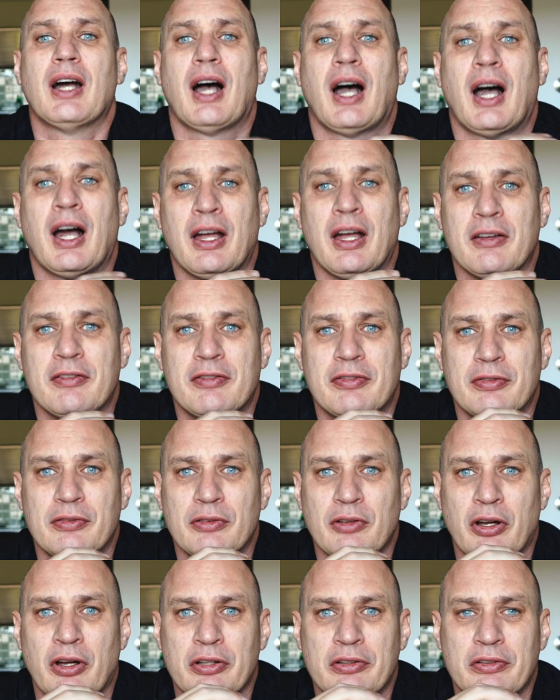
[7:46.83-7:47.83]
I've
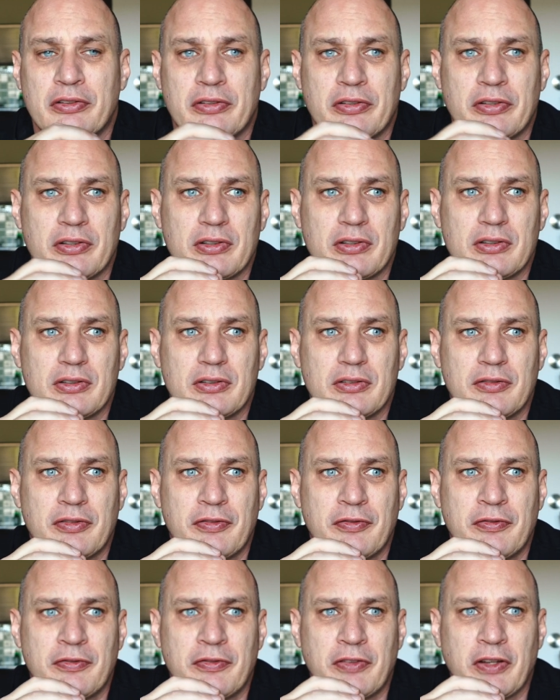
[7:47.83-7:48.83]
not
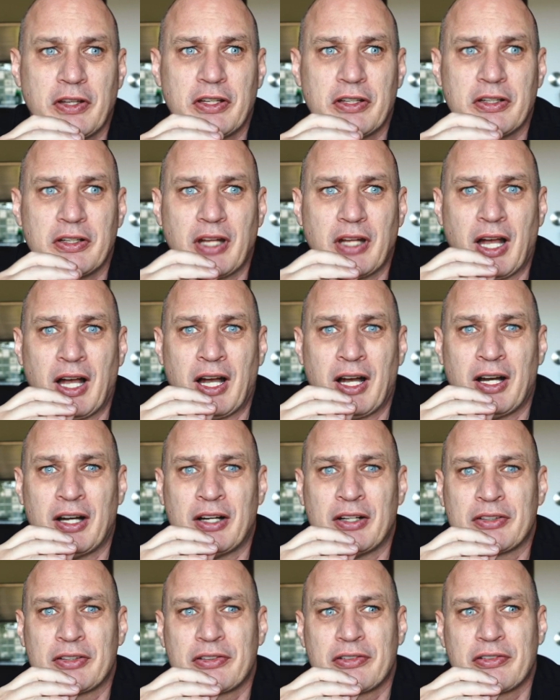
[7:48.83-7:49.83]
figured
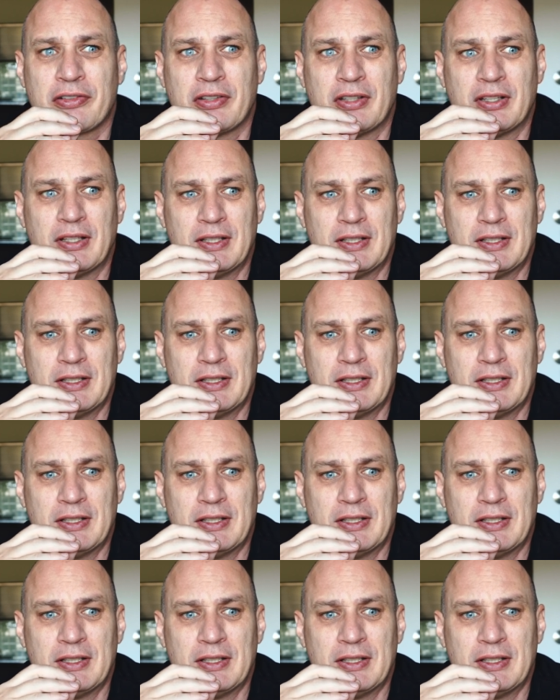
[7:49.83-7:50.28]
out